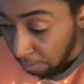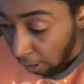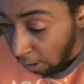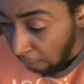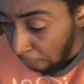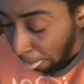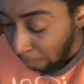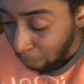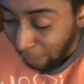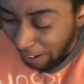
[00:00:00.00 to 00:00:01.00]
Um,
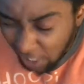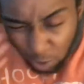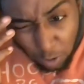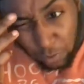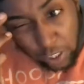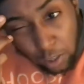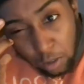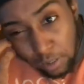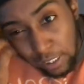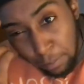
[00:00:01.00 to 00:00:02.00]
I saw a video
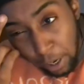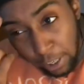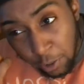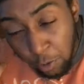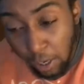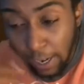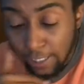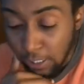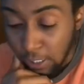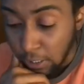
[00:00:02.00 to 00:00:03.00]
of somebody
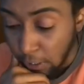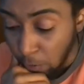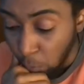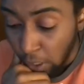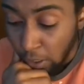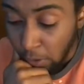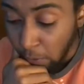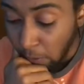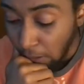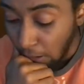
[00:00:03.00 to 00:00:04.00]
utilizing it in a way
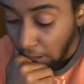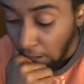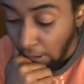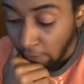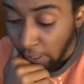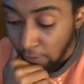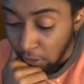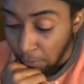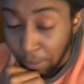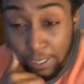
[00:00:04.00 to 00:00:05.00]
that I
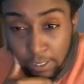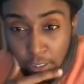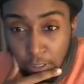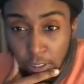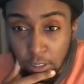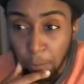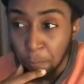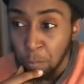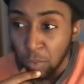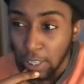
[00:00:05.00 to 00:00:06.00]
think made sense
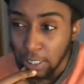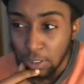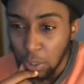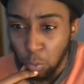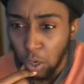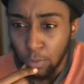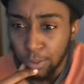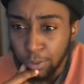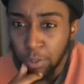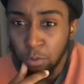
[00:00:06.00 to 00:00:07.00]
because I was like, where would
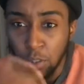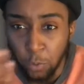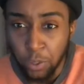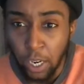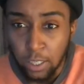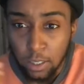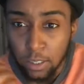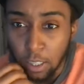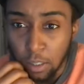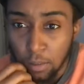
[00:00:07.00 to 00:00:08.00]
you use a 390
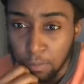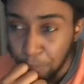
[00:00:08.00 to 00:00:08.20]
setup?